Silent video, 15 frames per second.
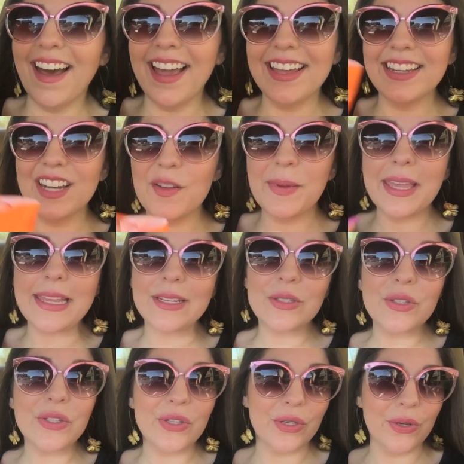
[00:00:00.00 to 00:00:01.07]
I ended up getting
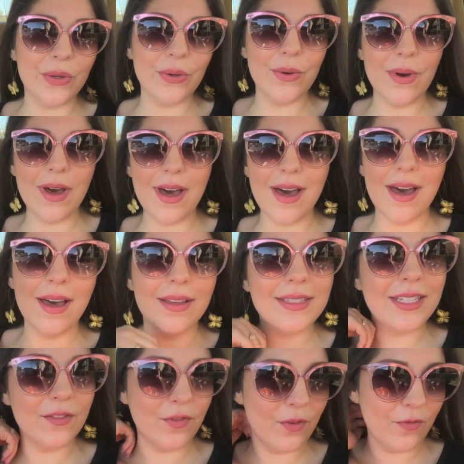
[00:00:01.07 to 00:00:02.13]
two
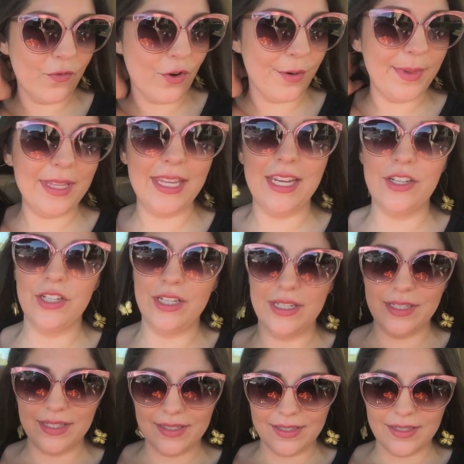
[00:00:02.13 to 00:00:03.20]
different
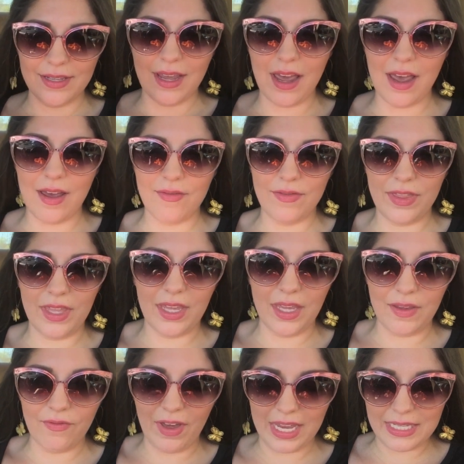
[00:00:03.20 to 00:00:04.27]
formulations of
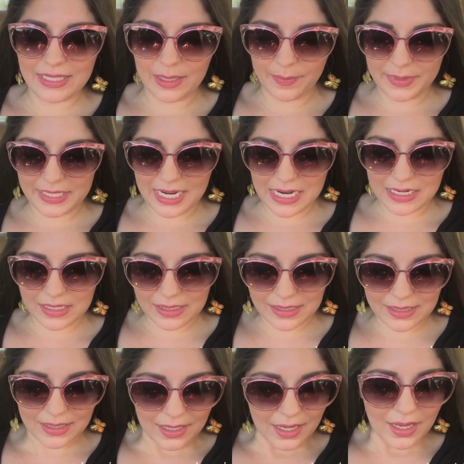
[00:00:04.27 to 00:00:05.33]
the Vice
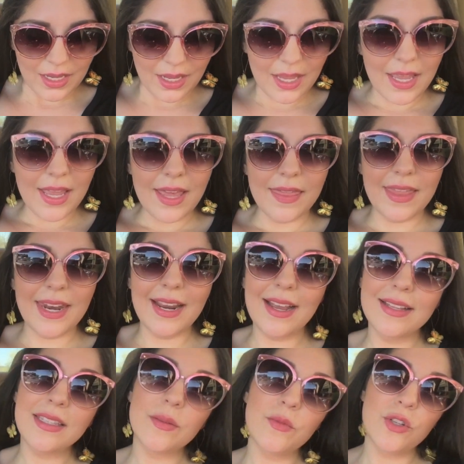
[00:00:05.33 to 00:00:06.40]
lipsticks. Then I
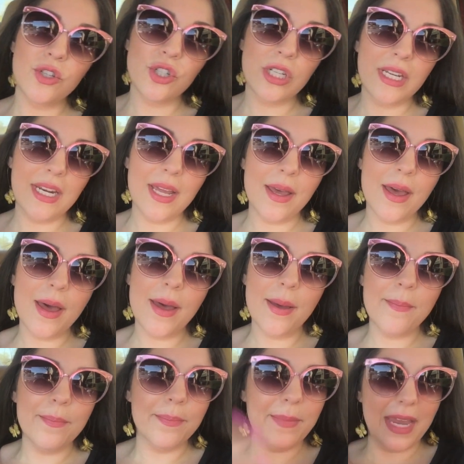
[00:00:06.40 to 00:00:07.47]
got some Neutrogena
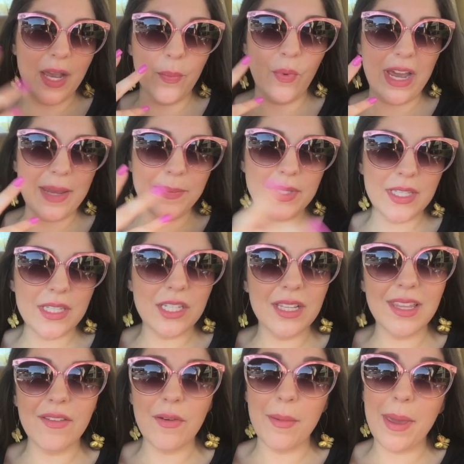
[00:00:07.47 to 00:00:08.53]
makeup wipes to
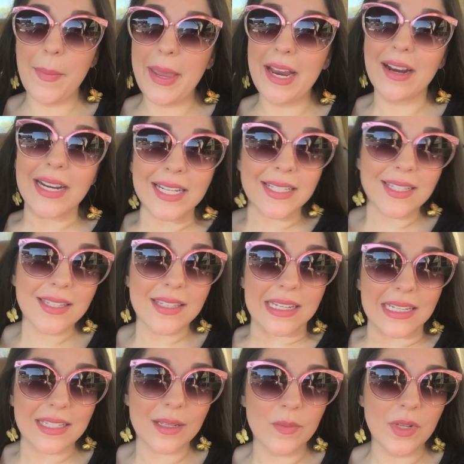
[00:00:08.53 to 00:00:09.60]
leave at my parents
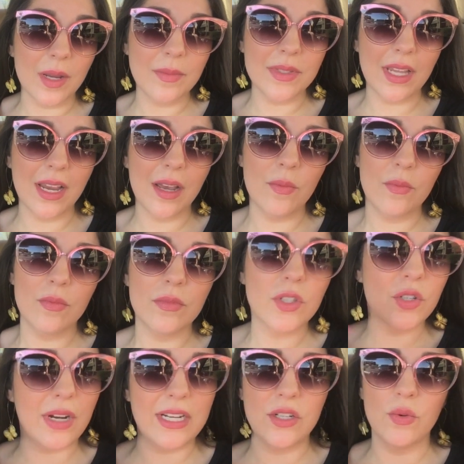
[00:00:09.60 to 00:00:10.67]
because sometimes I come
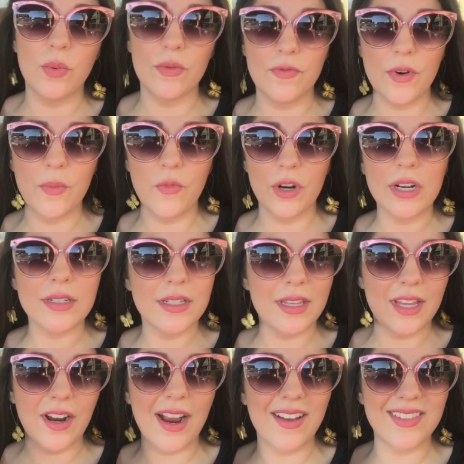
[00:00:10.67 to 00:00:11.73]
straight to, from work to
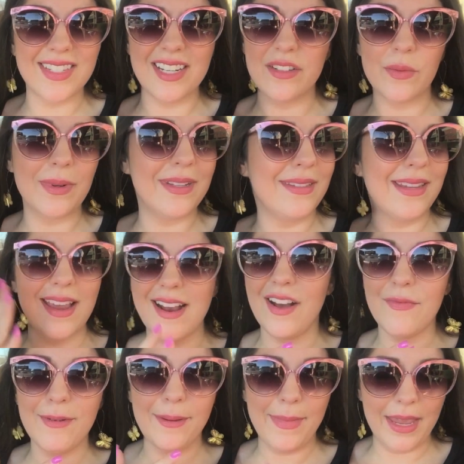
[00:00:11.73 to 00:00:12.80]
their house and I just want to take
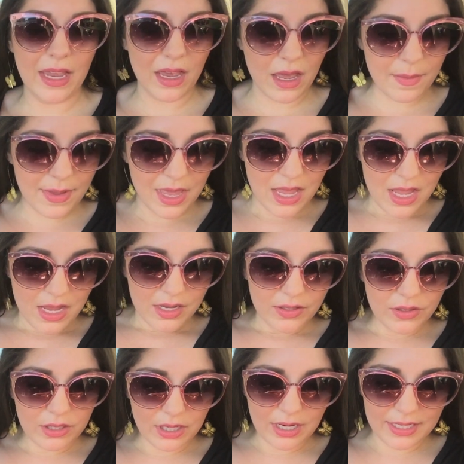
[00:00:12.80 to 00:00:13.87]
off my makeup.
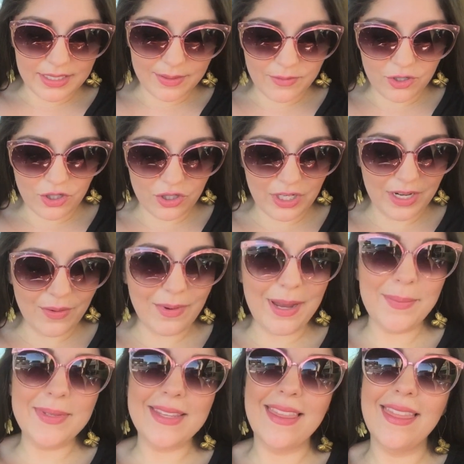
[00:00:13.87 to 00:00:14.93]
So I got some Neutrogena
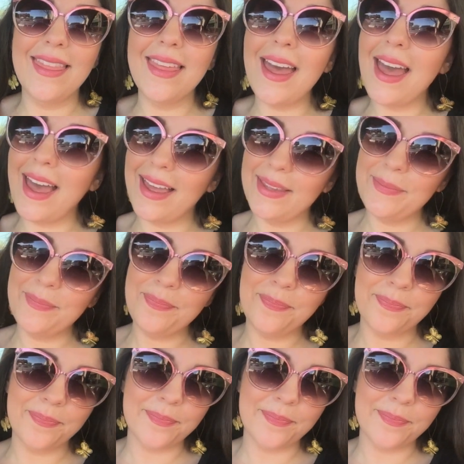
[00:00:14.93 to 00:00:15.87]
wipes and then,